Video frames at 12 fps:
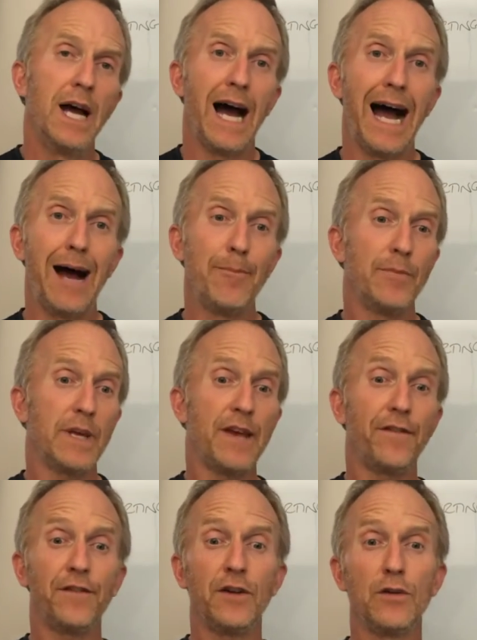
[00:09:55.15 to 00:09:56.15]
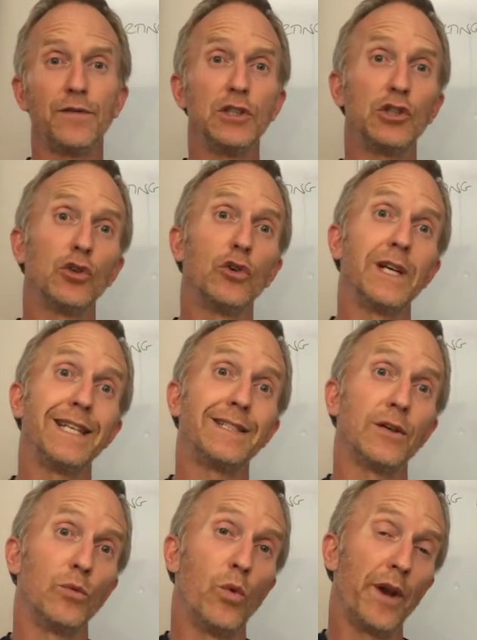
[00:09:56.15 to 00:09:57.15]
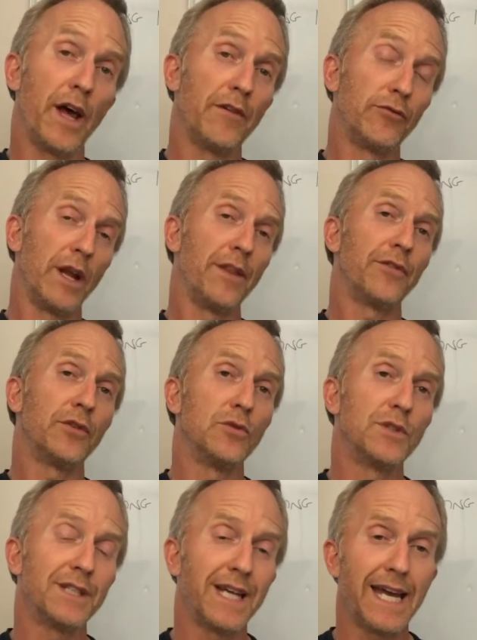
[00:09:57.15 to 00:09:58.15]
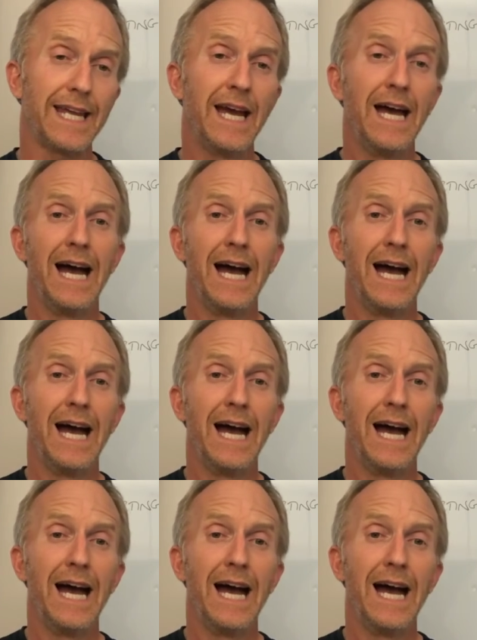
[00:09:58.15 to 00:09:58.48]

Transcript: If you've enjoyed what I've run through today,